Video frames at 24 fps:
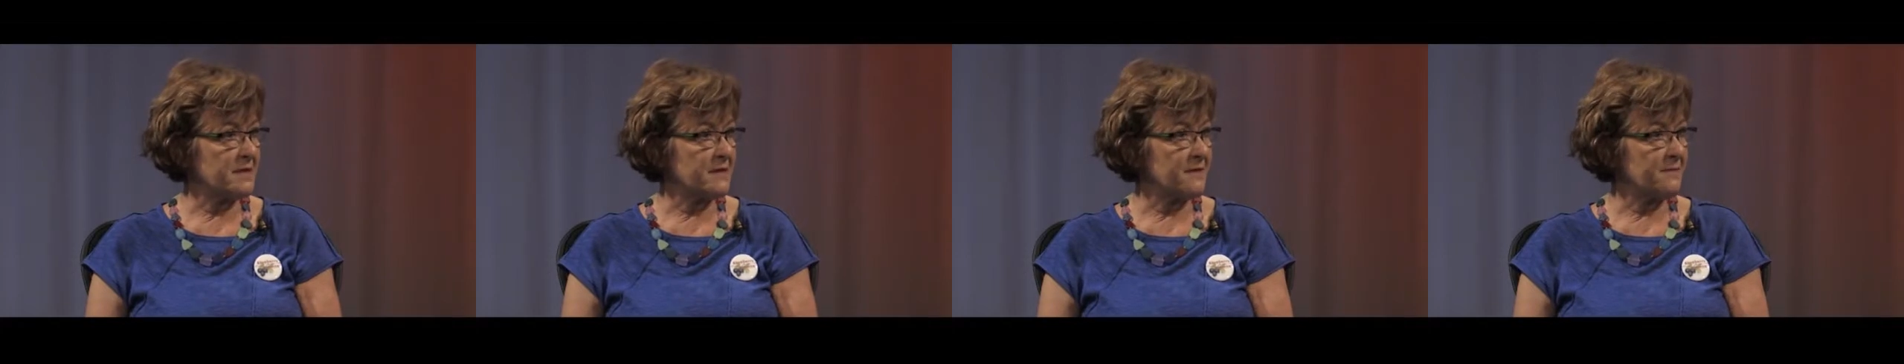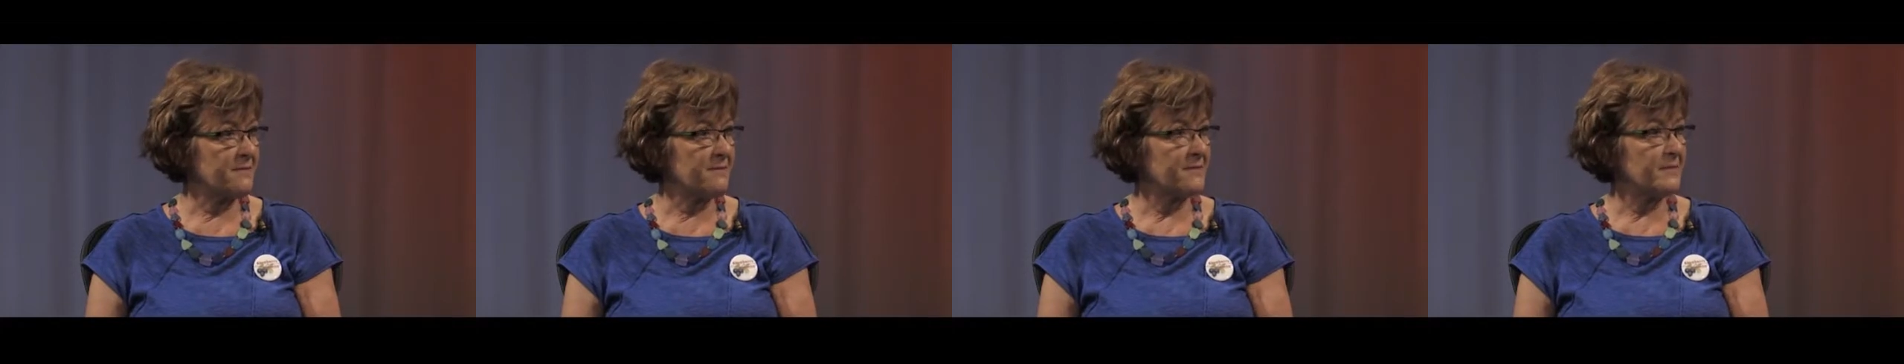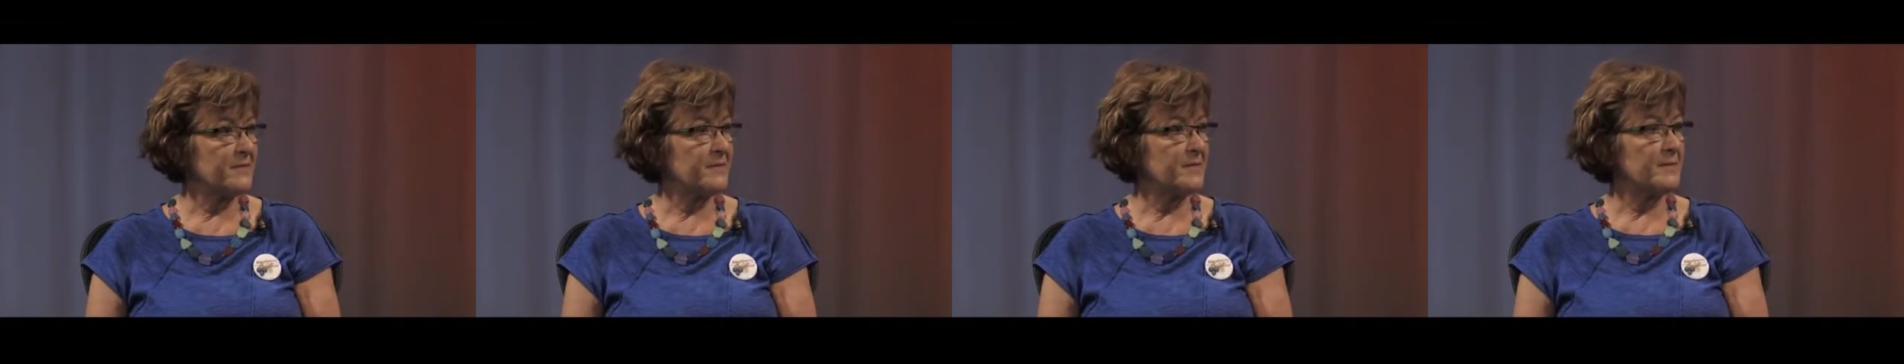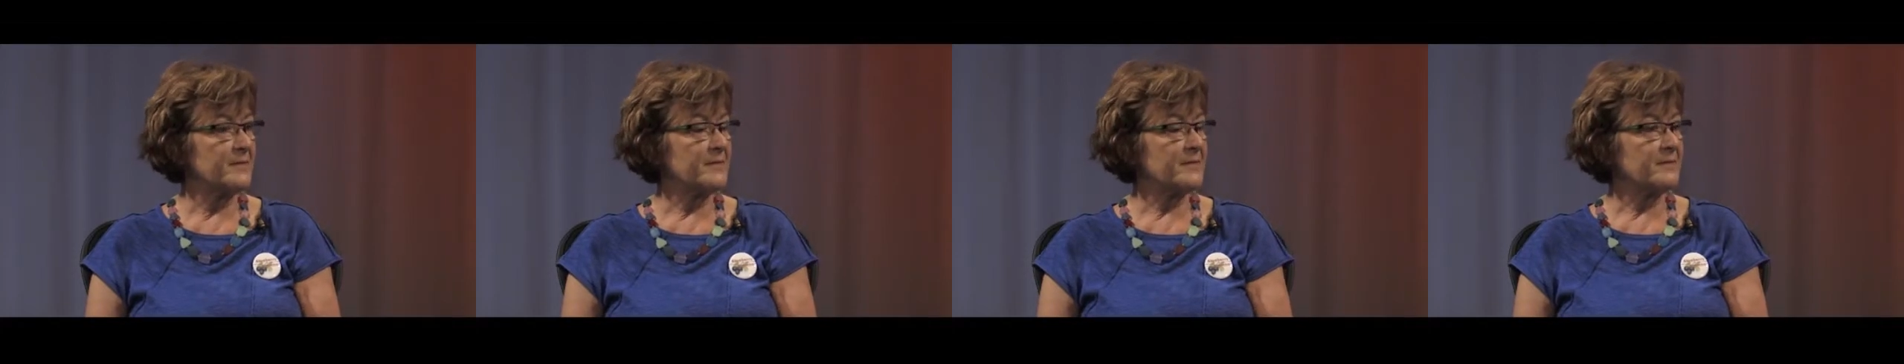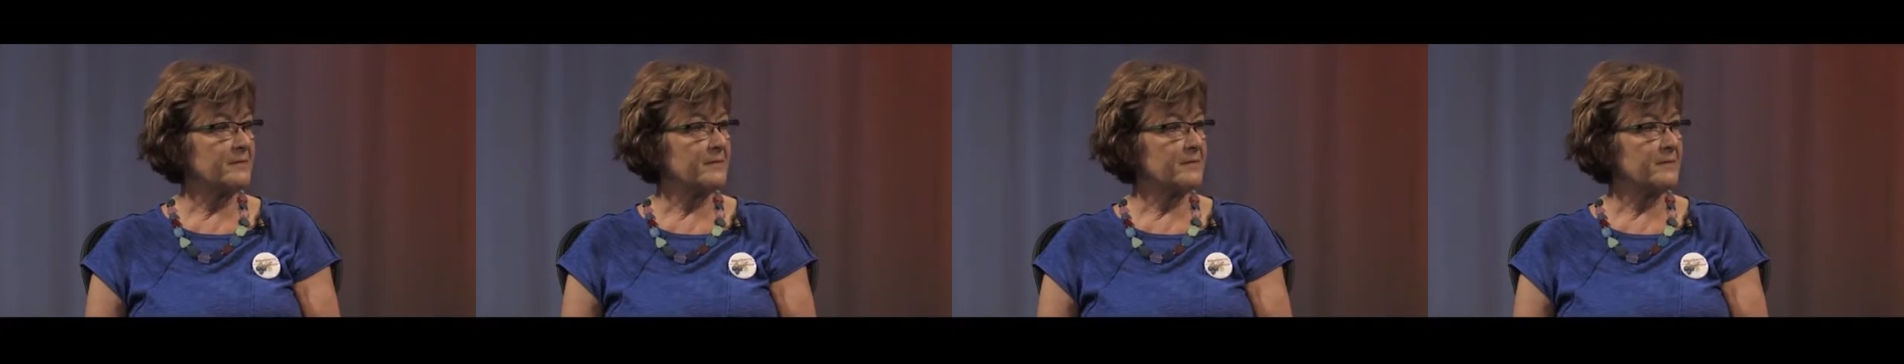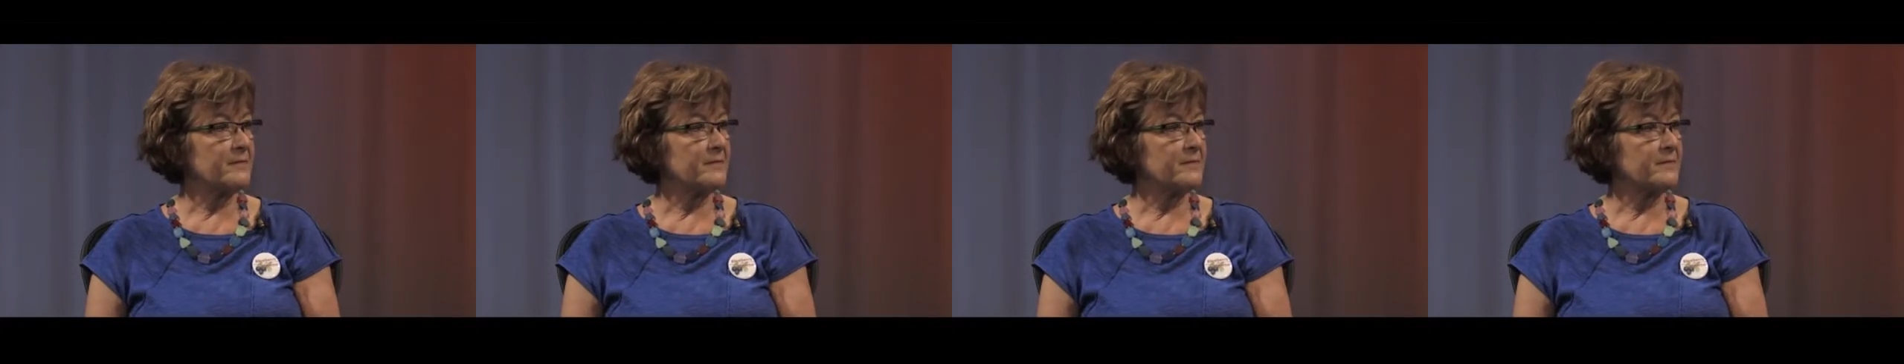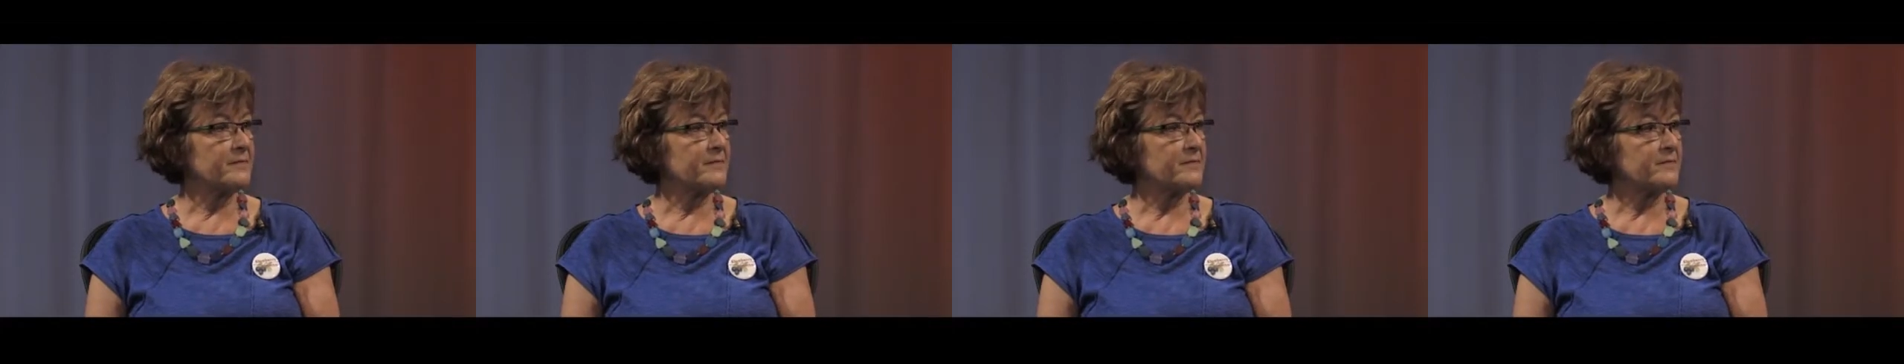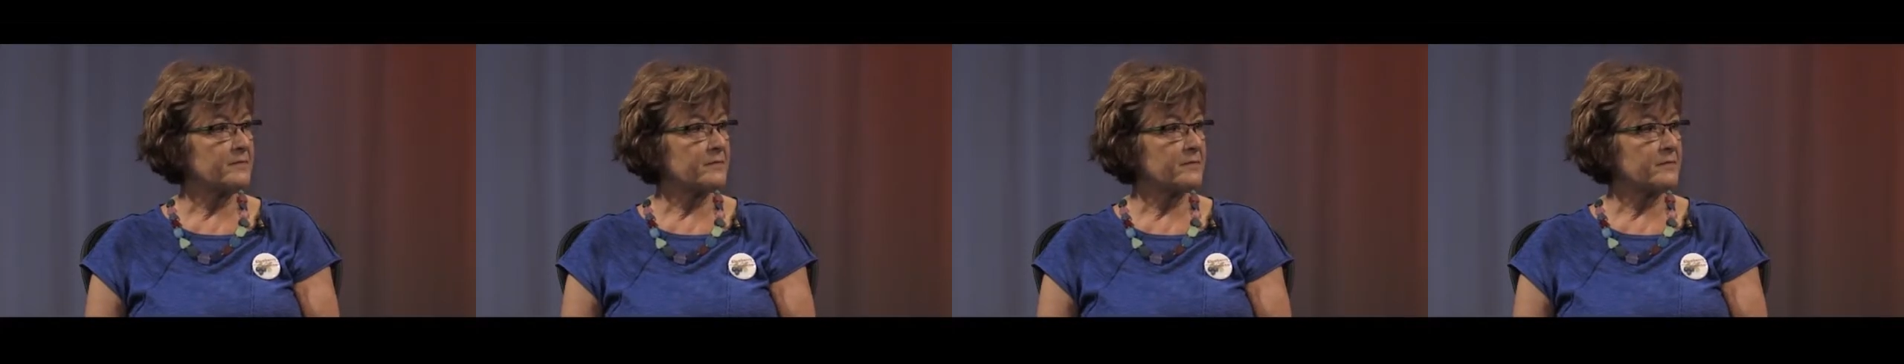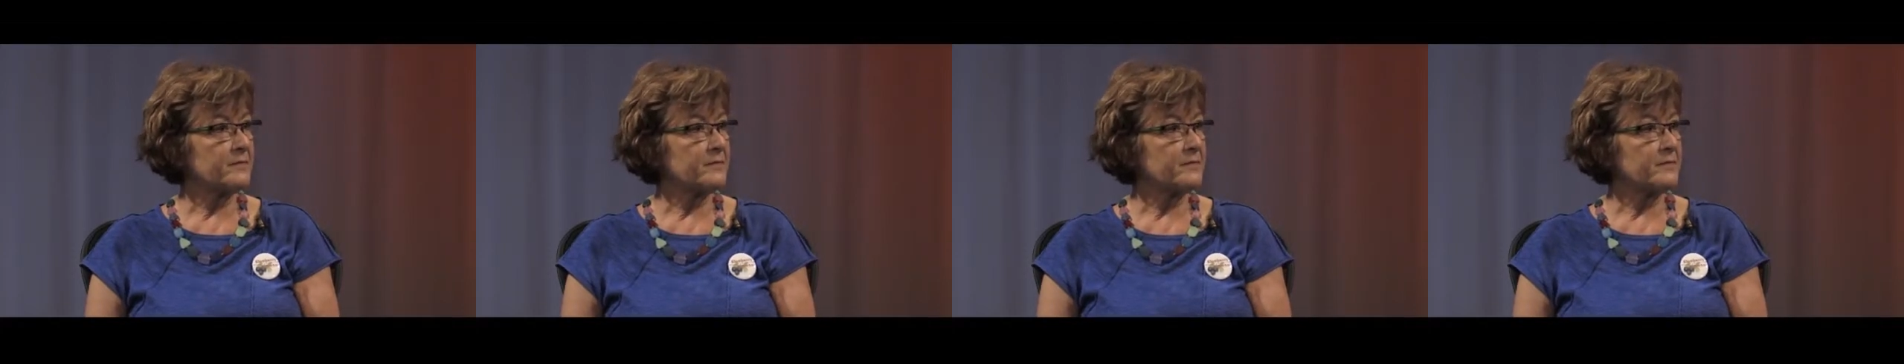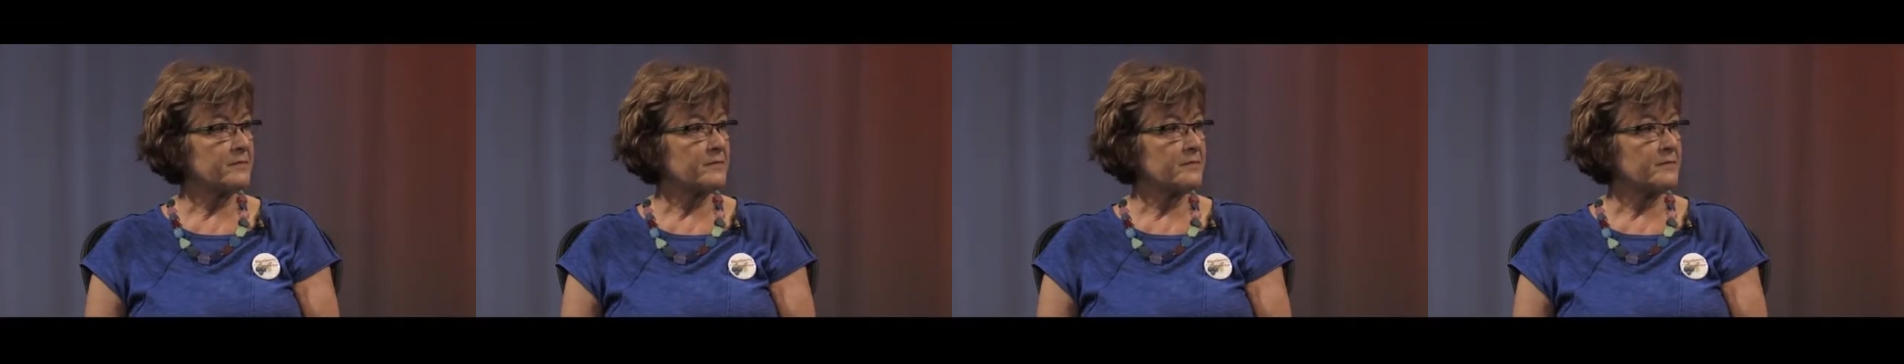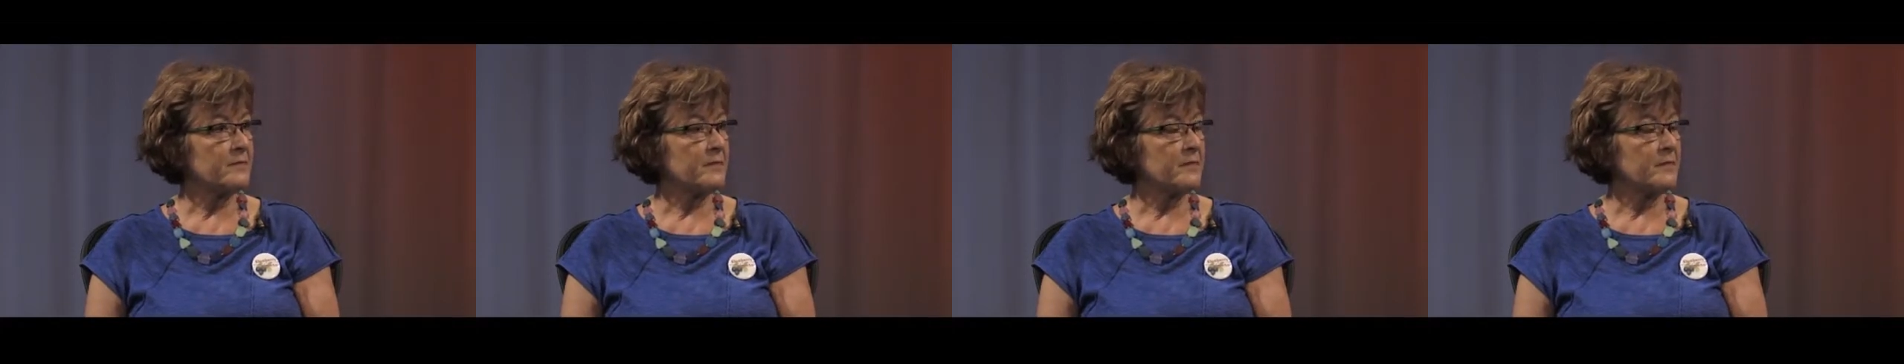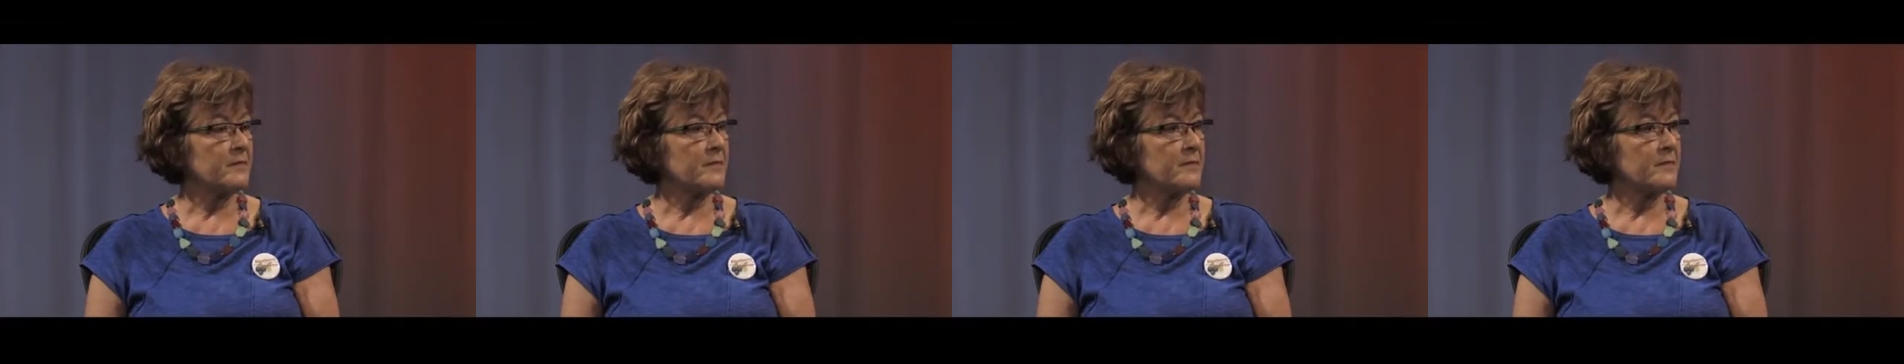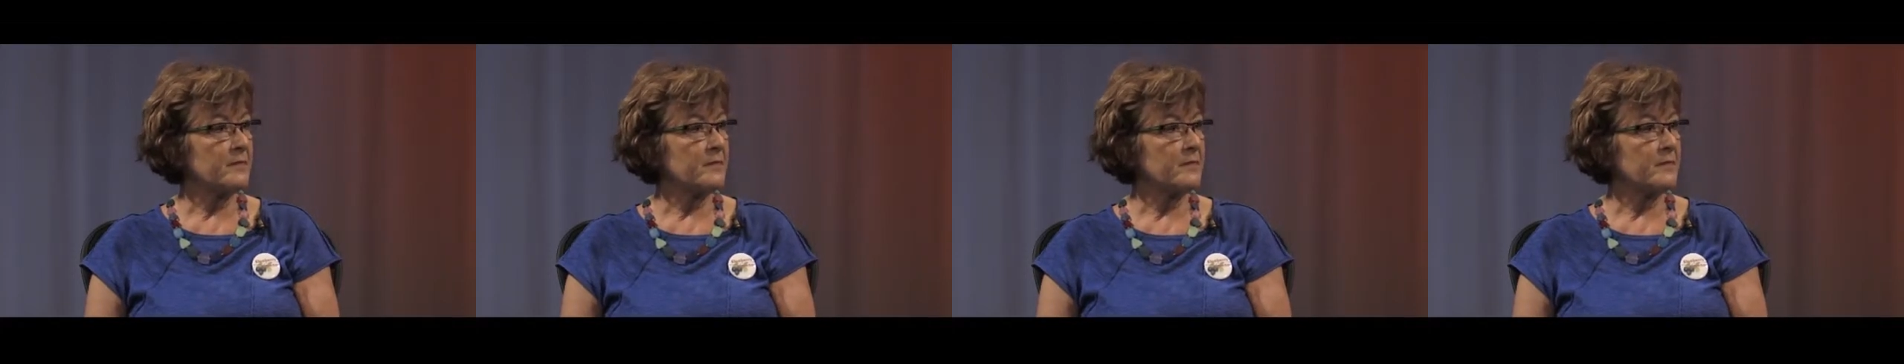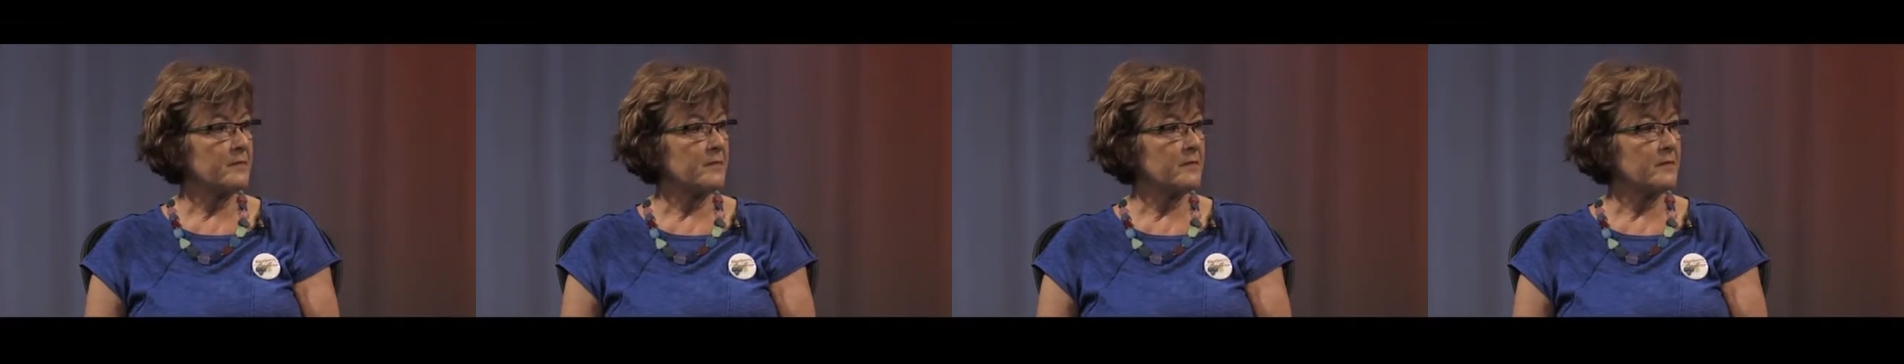Now, how far along? Oh, well,